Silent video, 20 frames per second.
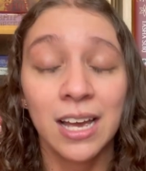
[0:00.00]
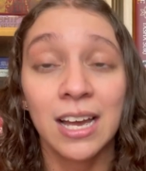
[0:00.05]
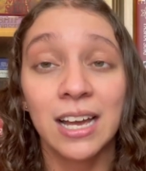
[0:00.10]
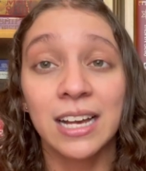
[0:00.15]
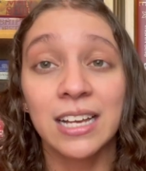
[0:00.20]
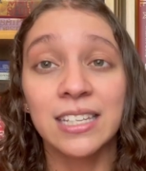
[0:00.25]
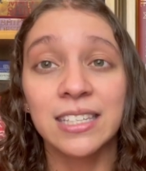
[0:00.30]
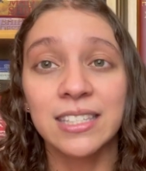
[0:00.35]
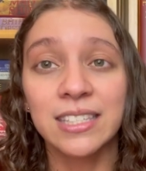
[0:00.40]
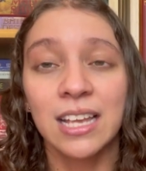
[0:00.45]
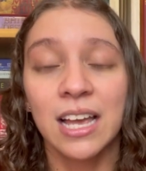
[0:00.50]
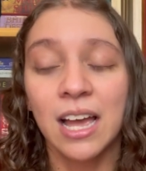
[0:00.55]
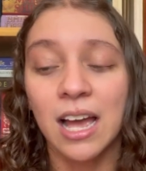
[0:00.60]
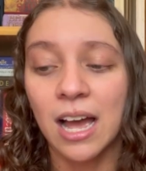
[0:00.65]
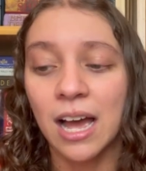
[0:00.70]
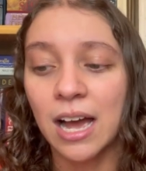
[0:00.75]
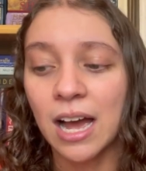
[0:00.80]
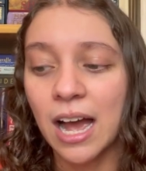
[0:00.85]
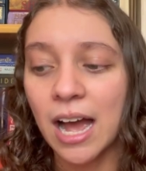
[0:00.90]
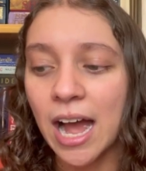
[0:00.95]
Because
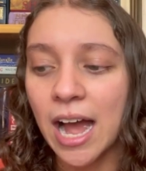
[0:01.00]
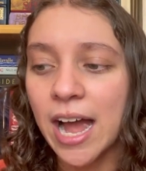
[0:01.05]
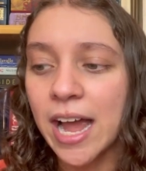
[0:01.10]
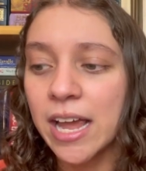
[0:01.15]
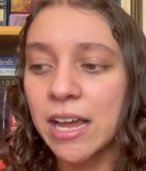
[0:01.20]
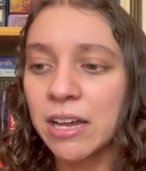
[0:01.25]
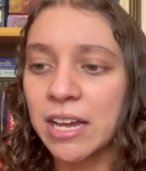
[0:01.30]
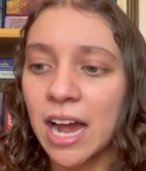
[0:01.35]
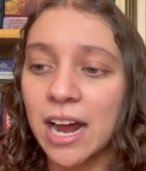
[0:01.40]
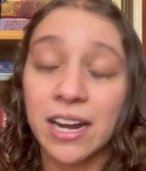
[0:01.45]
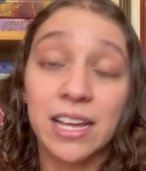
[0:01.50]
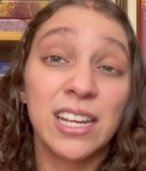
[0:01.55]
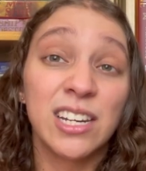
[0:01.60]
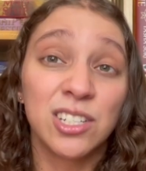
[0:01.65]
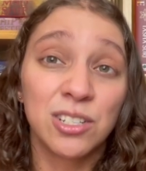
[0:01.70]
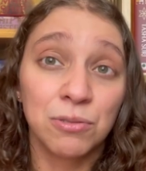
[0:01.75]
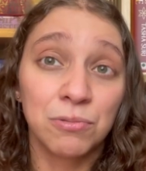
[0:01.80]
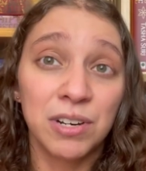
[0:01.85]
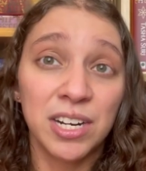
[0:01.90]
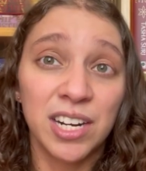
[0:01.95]
I got
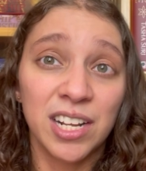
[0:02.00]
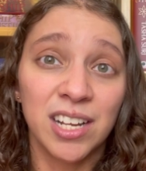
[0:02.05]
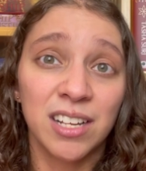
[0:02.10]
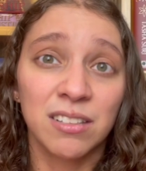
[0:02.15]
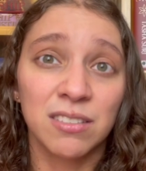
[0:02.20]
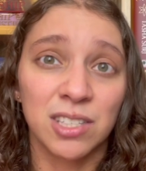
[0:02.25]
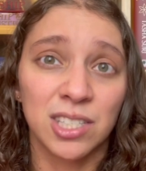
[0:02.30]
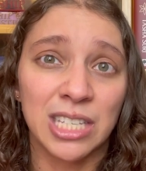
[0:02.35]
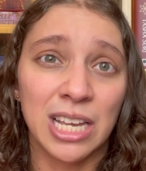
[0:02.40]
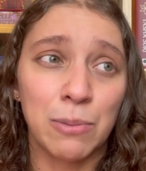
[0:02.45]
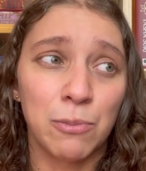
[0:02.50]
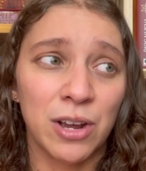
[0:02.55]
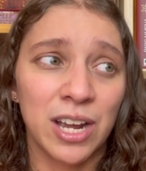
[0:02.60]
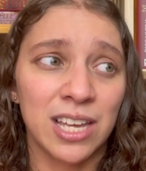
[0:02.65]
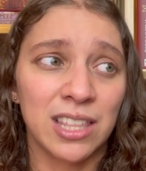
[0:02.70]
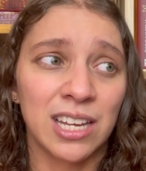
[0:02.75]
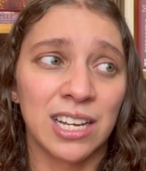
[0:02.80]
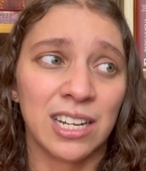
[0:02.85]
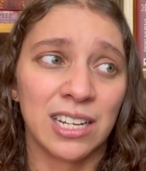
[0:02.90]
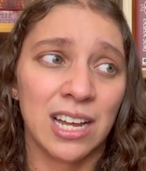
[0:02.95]
into reading the same way I
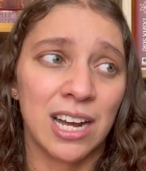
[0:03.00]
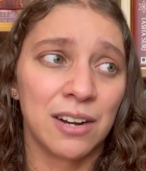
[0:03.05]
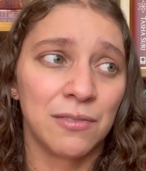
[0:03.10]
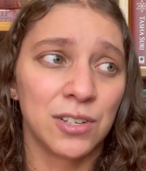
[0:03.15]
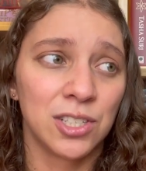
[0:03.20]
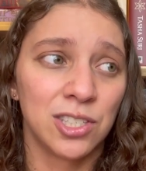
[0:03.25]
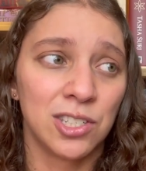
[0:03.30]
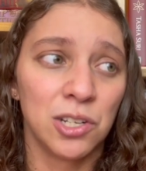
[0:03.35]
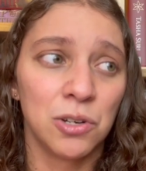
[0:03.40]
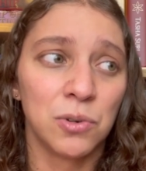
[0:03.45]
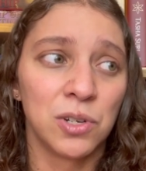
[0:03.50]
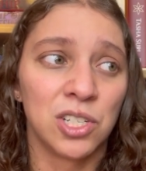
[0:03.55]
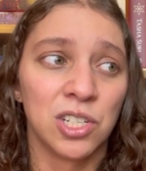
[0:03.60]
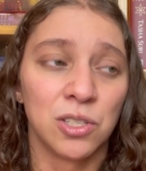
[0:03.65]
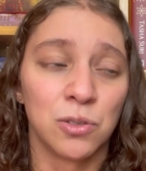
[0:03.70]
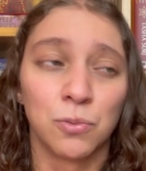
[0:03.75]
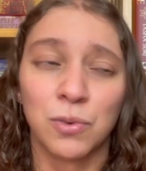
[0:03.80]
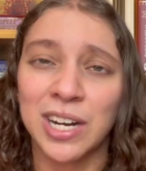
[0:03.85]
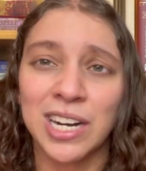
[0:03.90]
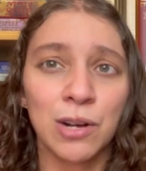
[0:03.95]
think a lot of us do, which
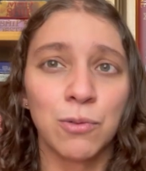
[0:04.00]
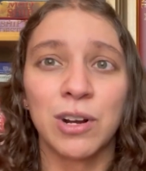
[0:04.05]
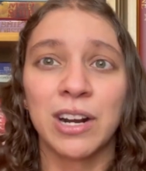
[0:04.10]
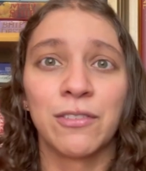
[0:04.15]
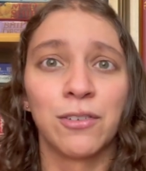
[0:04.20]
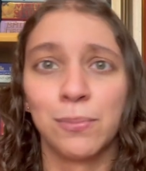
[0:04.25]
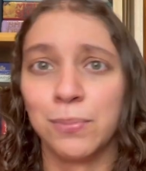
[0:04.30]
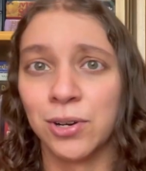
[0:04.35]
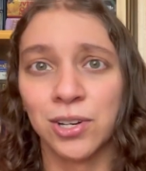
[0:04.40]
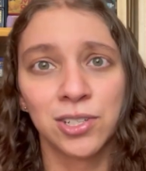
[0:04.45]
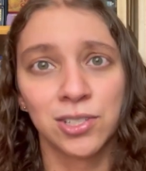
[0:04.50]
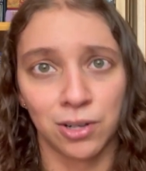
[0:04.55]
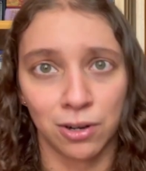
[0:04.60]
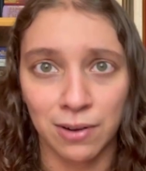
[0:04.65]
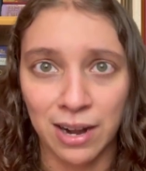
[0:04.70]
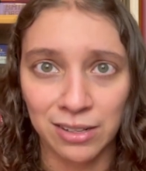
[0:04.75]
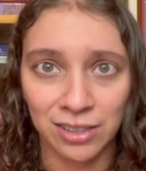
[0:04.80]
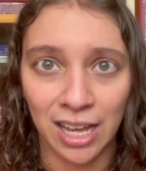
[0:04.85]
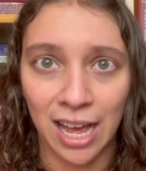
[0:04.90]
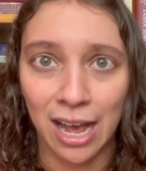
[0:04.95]
is reading whatever books are
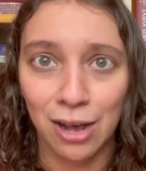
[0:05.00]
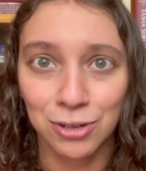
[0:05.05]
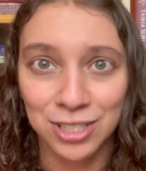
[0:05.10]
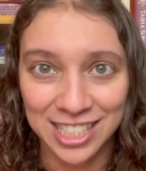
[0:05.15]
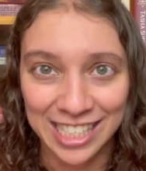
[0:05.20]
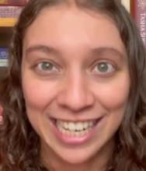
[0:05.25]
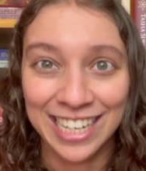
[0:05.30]
around the house.